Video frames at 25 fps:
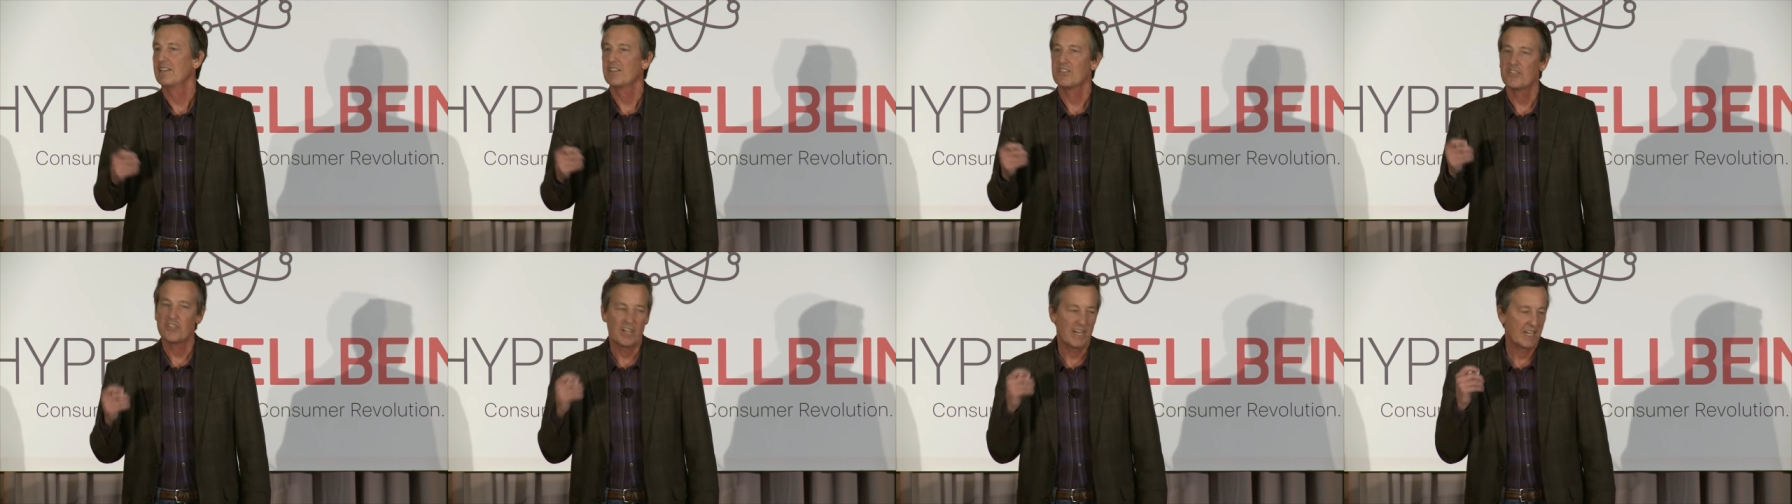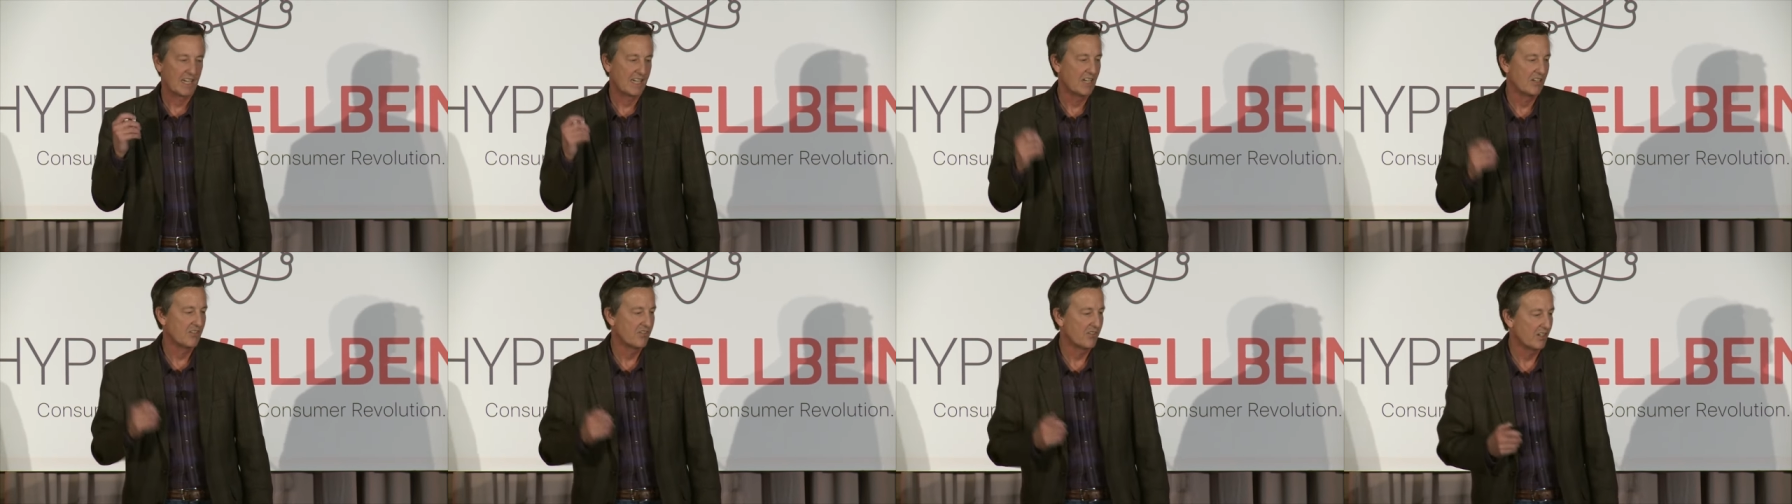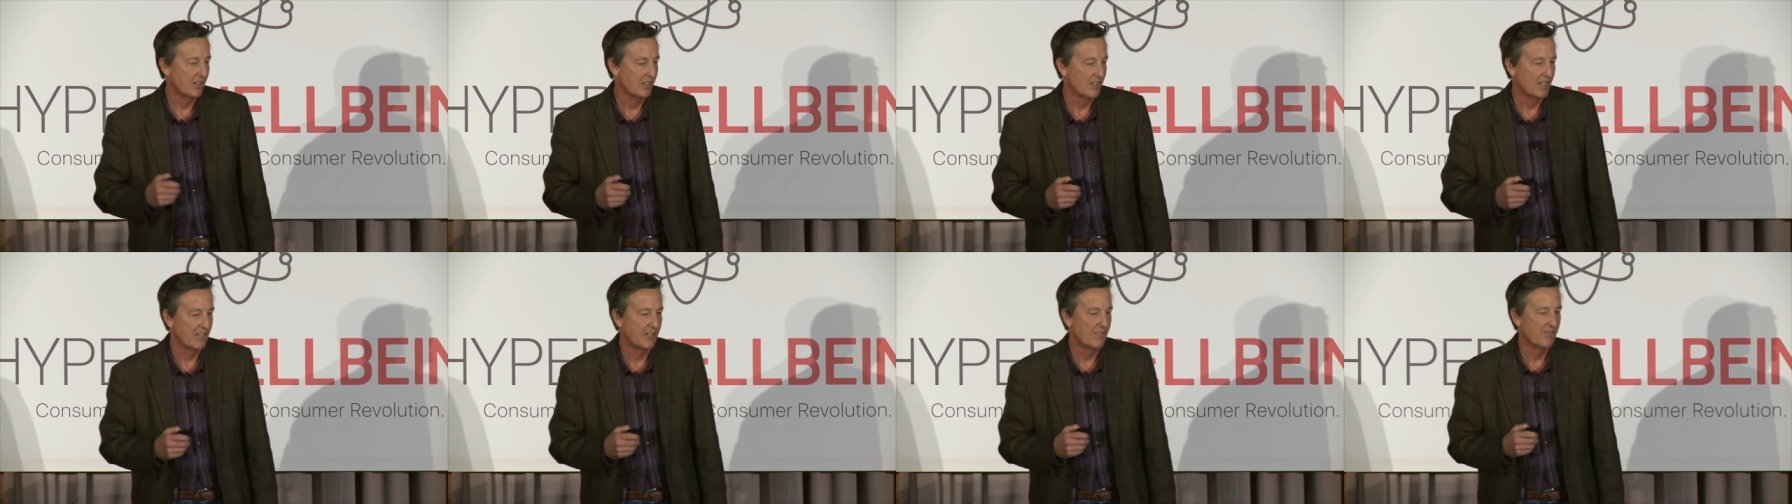The check
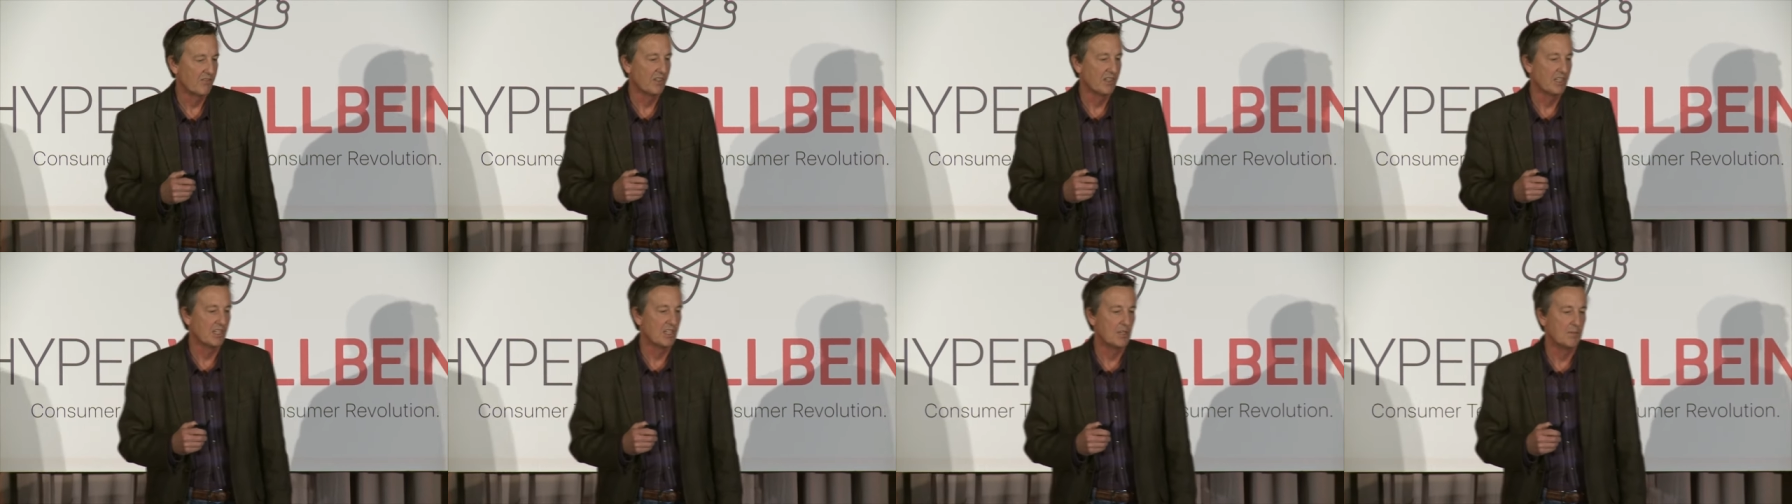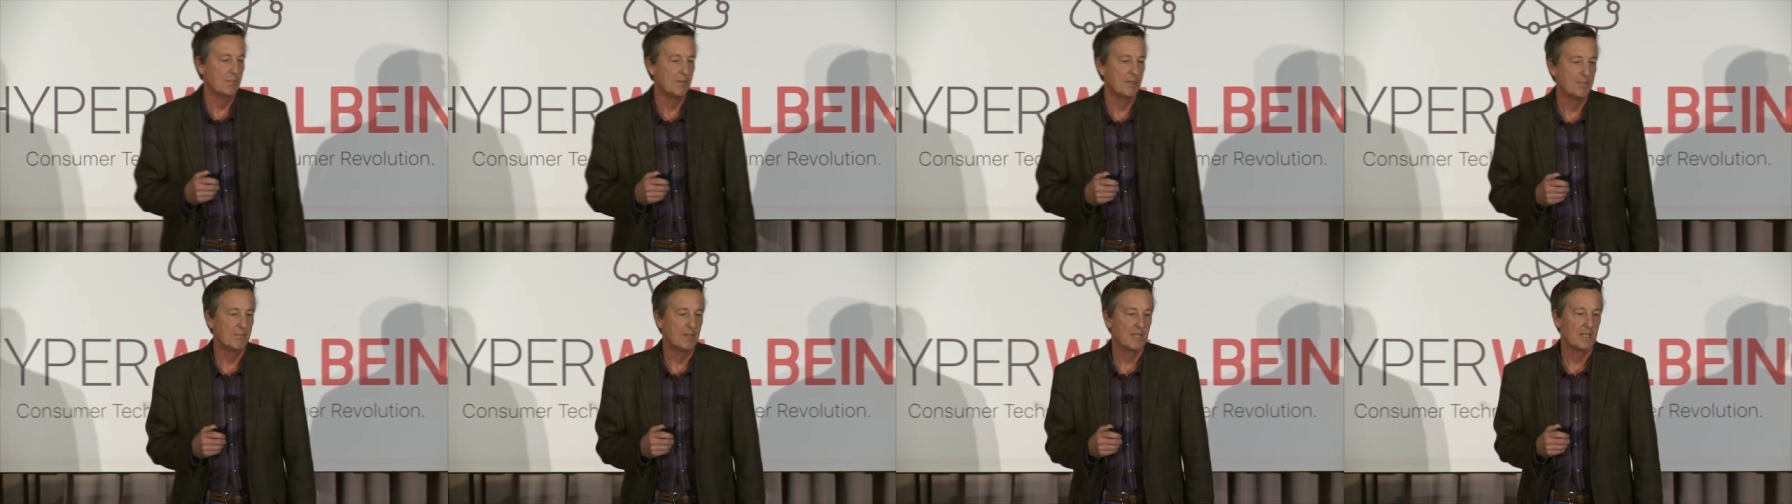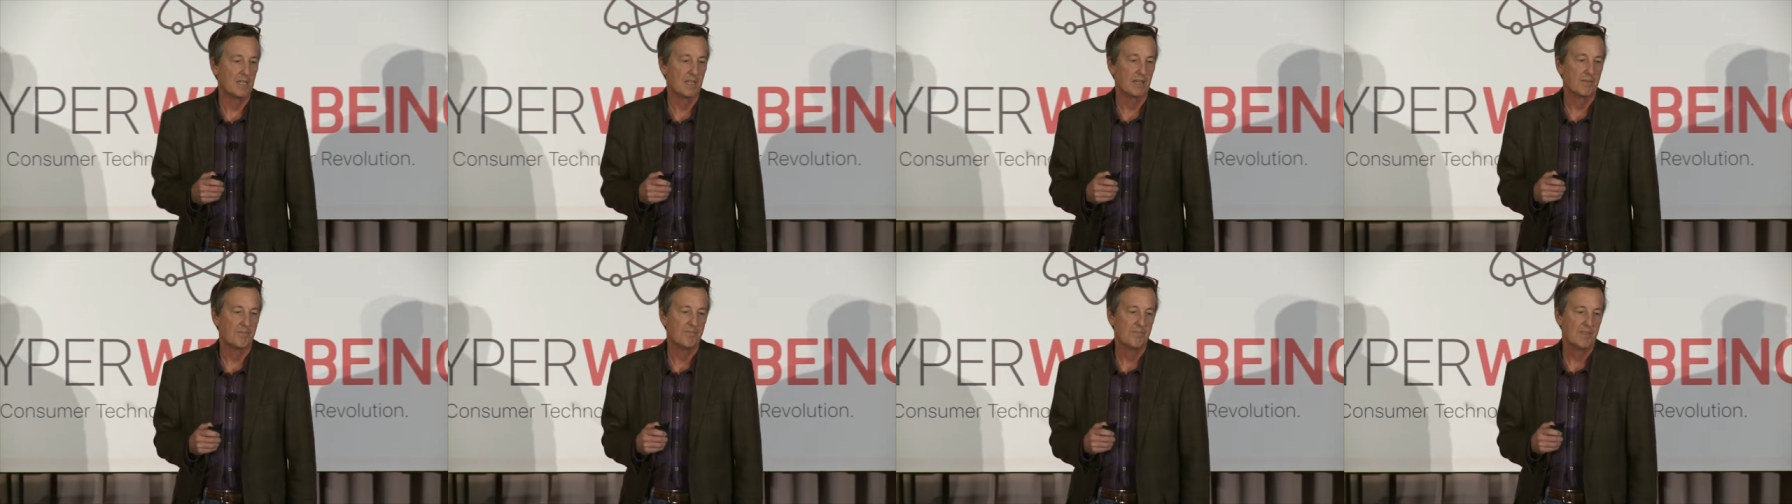engine light for the human
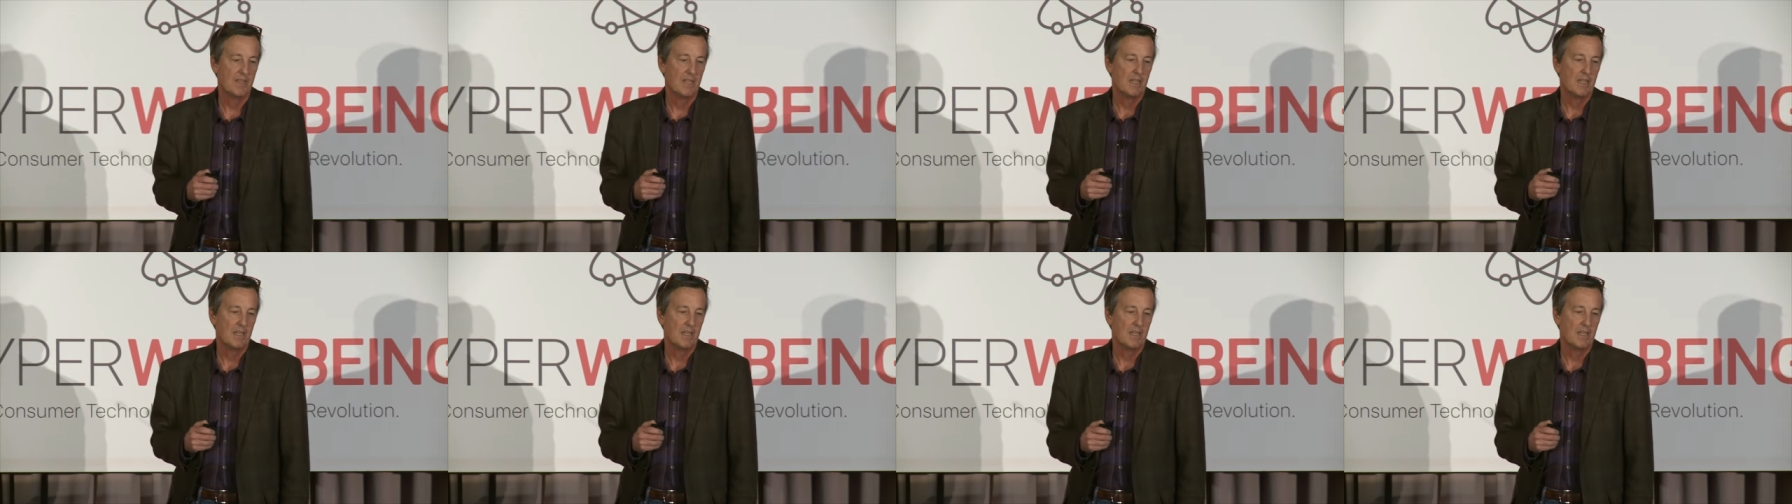being.